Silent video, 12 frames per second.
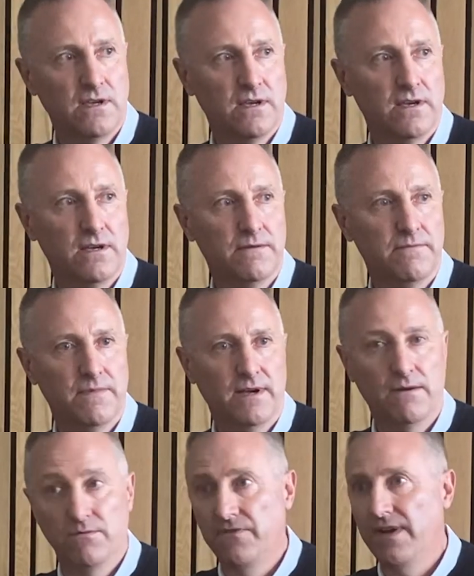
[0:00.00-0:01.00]

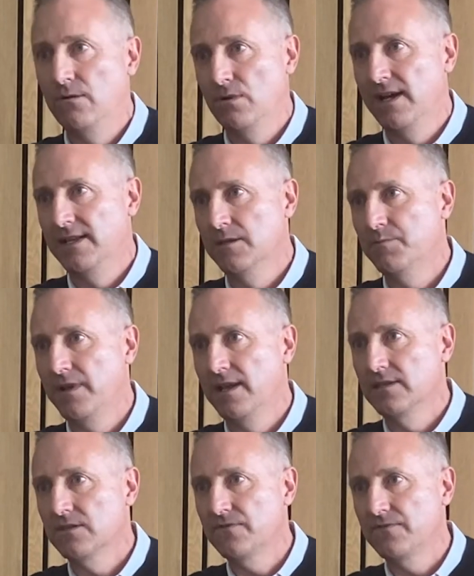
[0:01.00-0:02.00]
and we've outlined the
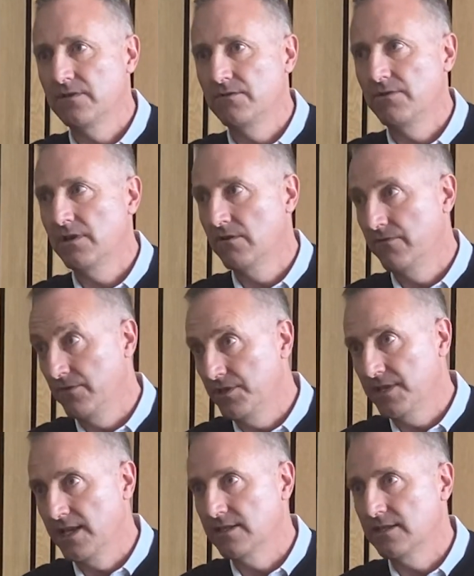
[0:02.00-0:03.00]
plans for the recovery
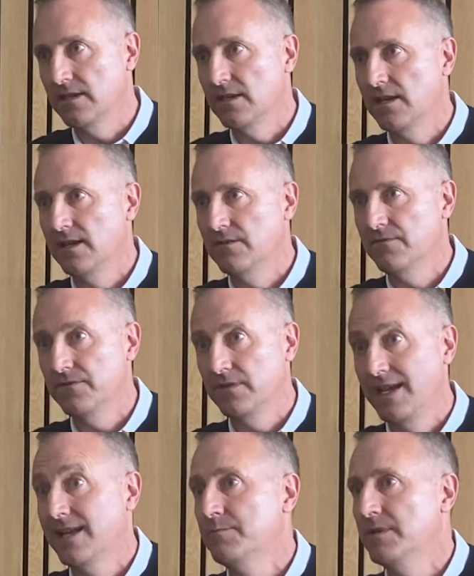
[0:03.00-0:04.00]
centre and for
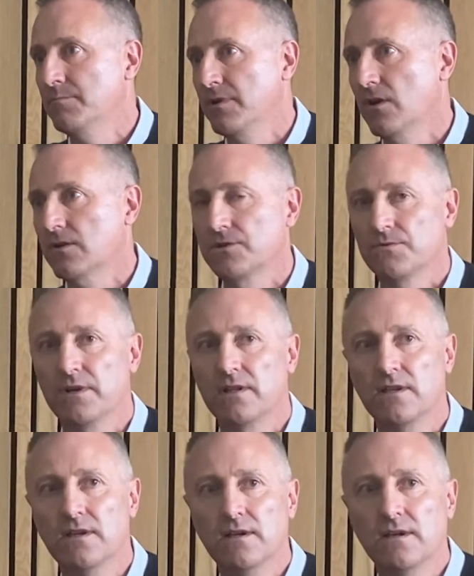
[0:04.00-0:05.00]
the admin block as well.